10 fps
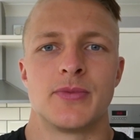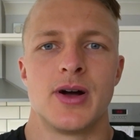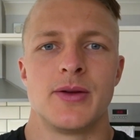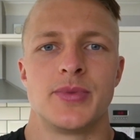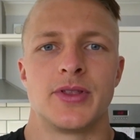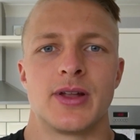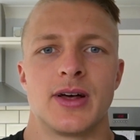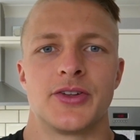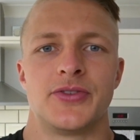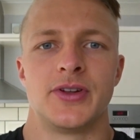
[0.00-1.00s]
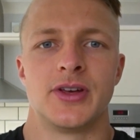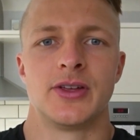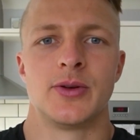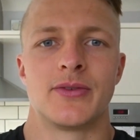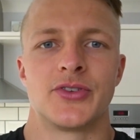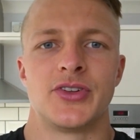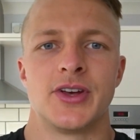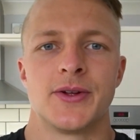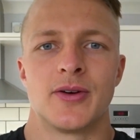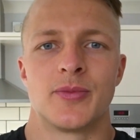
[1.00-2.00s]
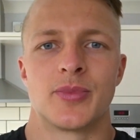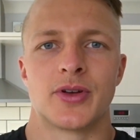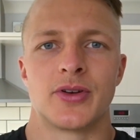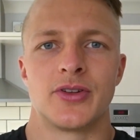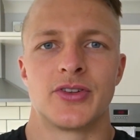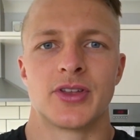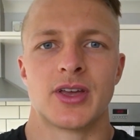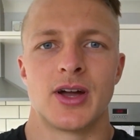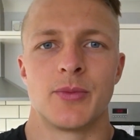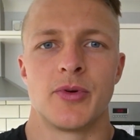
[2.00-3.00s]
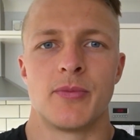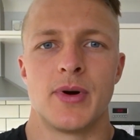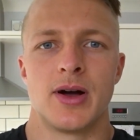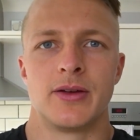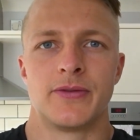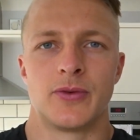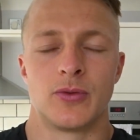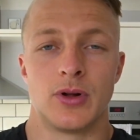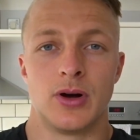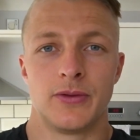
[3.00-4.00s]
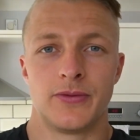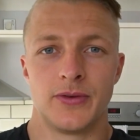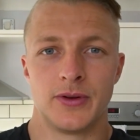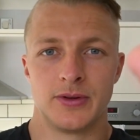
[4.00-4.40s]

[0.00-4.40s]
might be the last video you ever see because the camera might fall off.